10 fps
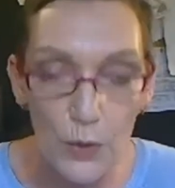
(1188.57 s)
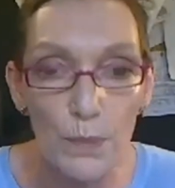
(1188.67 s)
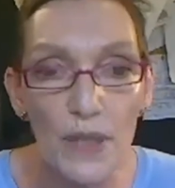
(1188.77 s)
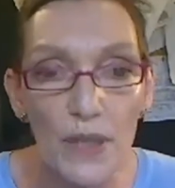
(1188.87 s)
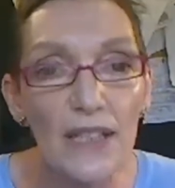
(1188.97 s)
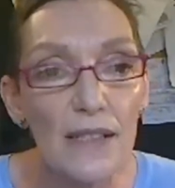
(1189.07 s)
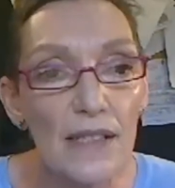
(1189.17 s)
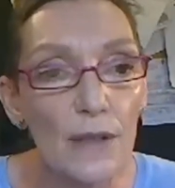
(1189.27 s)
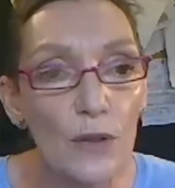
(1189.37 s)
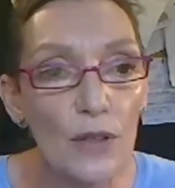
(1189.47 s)

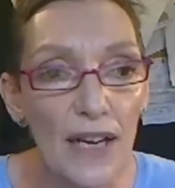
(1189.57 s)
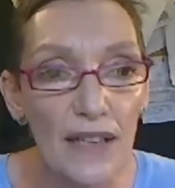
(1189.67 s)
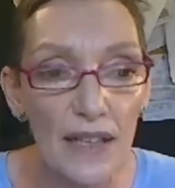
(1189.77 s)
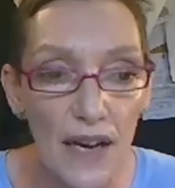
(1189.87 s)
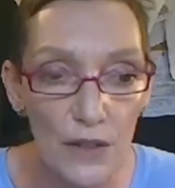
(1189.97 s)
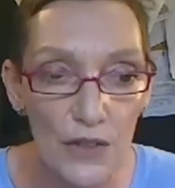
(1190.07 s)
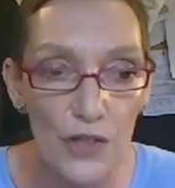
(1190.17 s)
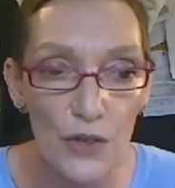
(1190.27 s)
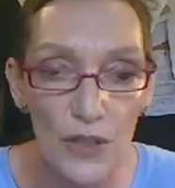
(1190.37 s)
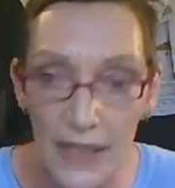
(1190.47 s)
political, and
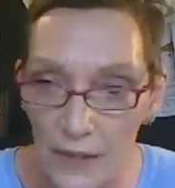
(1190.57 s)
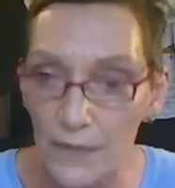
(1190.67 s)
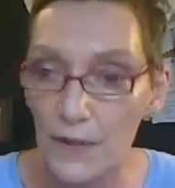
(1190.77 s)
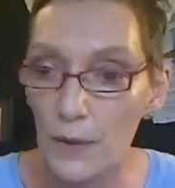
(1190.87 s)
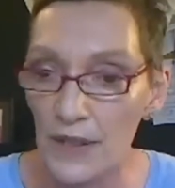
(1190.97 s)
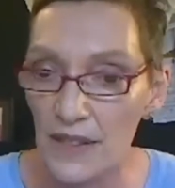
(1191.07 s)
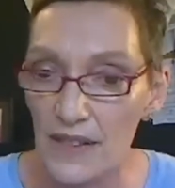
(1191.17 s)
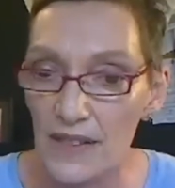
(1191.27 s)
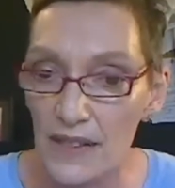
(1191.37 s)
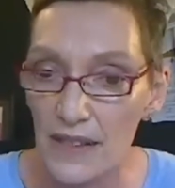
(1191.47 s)
cultural
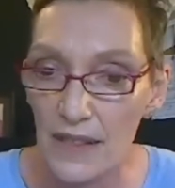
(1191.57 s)
influence.